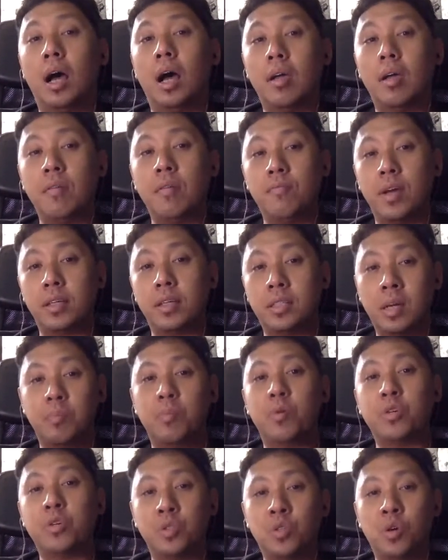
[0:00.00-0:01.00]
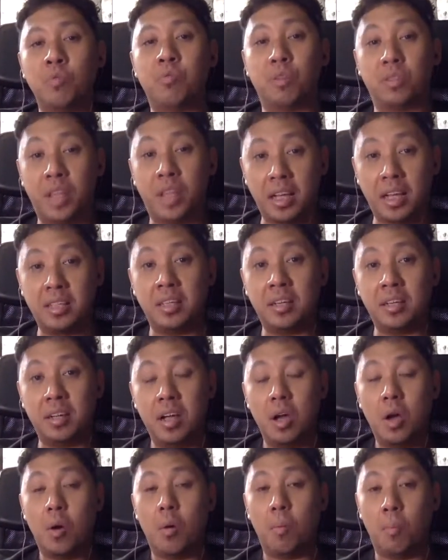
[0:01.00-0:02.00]
In fact, Singapore is known for taxing
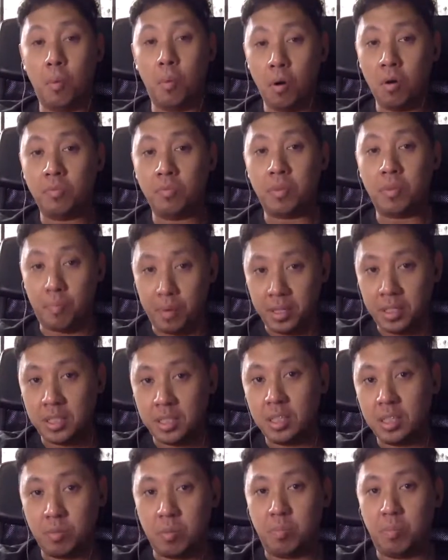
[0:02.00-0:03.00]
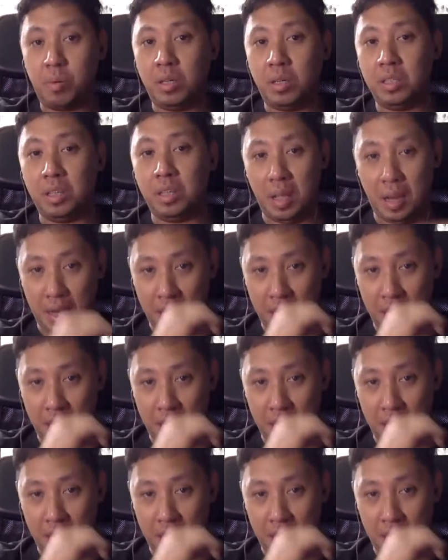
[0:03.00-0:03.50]
more of the business people